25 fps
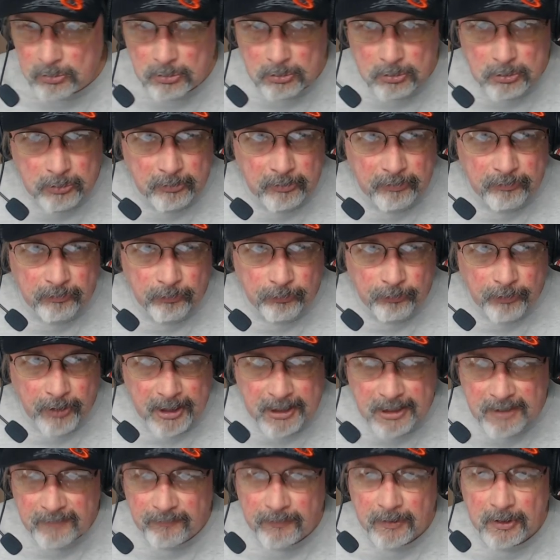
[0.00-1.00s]
doing
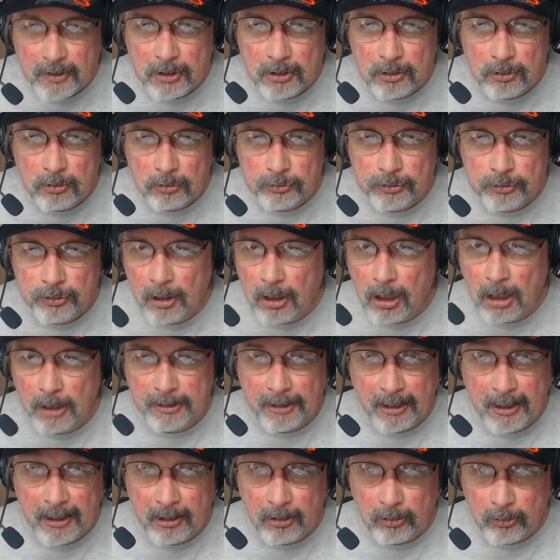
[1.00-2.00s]
finding videos
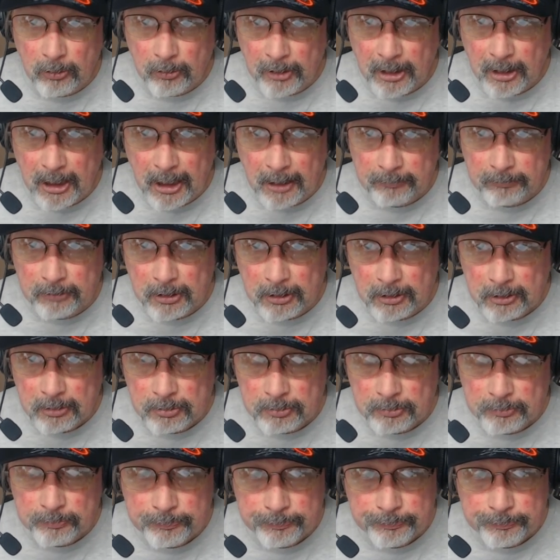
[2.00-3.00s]
on aircraft
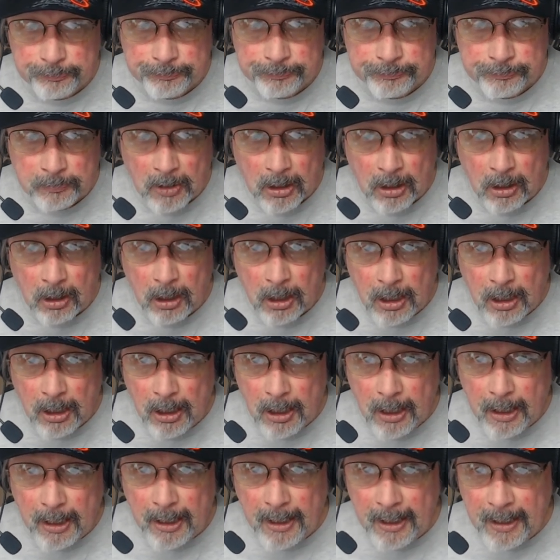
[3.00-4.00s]

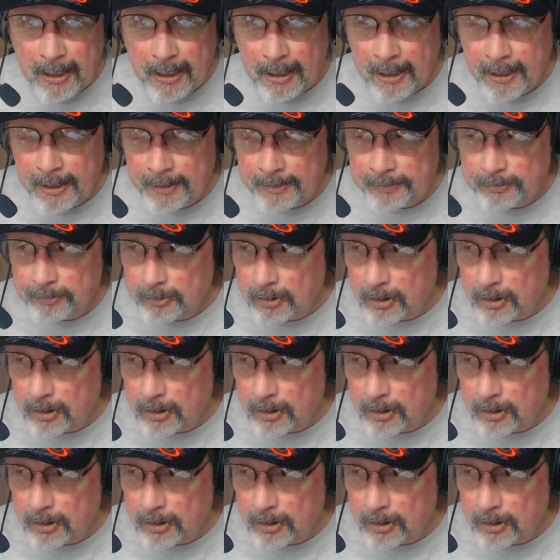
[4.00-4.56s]
and